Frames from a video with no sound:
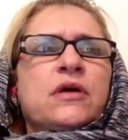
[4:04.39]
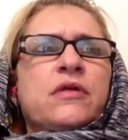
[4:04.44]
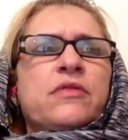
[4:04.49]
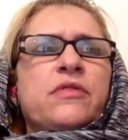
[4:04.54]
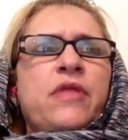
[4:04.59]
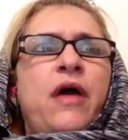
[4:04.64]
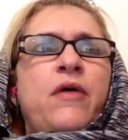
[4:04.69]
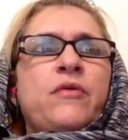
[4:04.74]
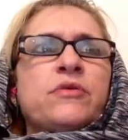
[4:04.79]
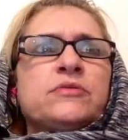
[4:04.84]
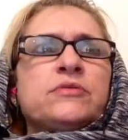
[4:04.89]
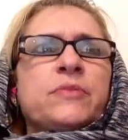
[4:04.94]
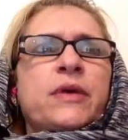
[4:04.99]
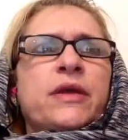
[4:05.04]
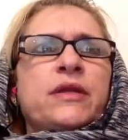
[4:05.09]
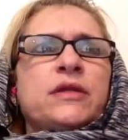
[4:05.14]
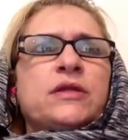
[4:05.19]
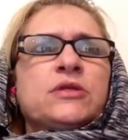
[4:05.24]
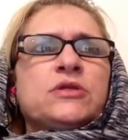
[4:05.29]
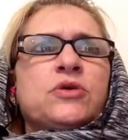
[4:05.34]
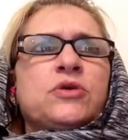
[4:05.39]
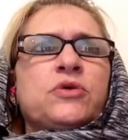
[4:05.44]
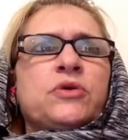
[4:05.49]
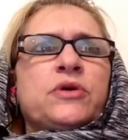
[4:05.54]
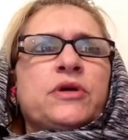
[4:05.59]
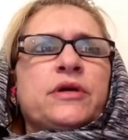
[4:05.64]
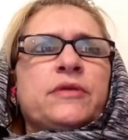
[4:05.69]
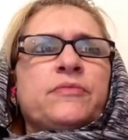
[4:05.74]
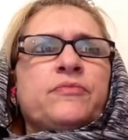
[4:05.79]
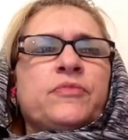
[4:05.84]
That was
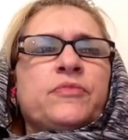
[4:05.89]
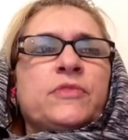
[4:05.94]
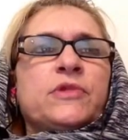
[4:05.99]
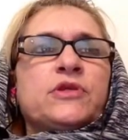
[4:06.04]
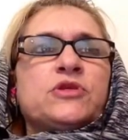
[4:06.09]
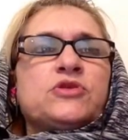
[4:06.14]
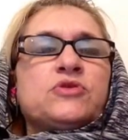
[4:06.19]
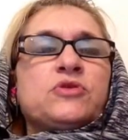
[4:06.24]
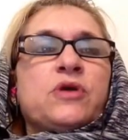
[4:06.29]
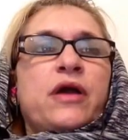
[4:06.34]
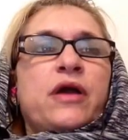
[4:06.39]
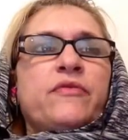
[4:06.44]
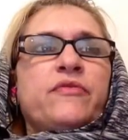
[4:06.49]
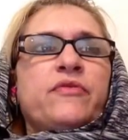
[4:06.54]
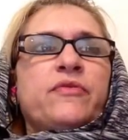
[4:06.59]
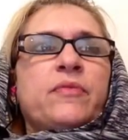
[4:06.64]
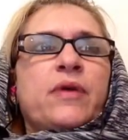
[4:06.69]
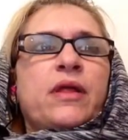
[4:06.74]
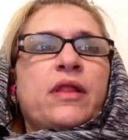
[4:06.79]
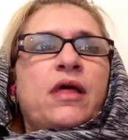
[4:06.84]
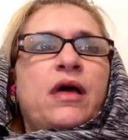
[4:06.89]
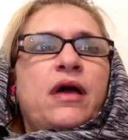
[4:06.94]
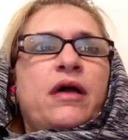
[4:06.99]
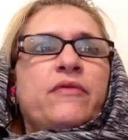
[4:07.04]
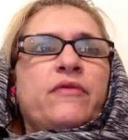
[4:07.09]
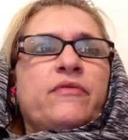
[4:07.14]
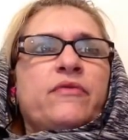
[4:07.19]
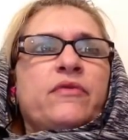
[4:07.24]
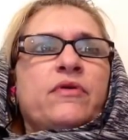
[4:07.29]
mandatory. Strife in my life.